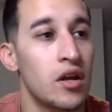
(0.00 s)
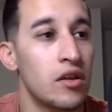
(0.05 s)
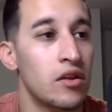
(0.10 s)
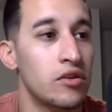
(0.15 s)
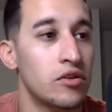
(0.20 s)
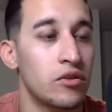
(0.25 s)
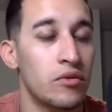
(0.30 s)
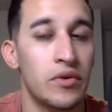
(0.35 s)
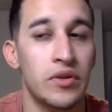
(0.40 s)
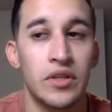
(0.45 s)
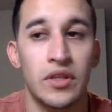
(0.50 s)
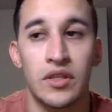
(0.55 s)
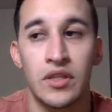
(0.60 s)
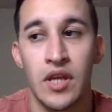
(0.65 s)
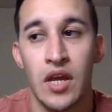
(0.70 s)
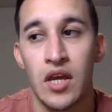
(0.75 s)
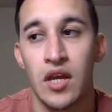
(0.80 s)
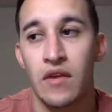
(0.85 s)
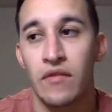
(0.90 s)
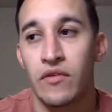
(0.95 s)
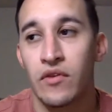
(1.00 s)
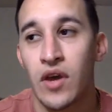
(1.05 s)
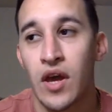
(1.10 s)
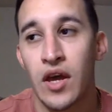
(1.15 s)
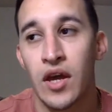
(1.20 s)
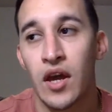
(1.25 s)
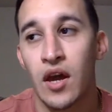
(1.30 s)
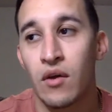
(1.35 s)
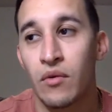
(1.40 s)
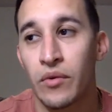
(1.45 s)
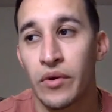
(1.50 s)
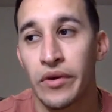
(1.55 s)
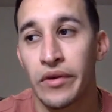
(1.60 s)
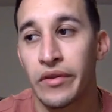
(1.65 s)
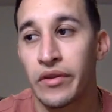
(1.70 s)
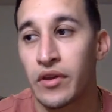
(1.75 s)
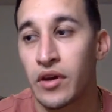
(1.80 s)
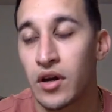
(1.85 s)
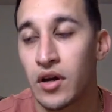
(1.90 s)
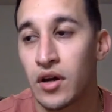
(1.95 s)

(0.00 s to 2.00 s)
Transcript: There's always a saying, if you hang out with,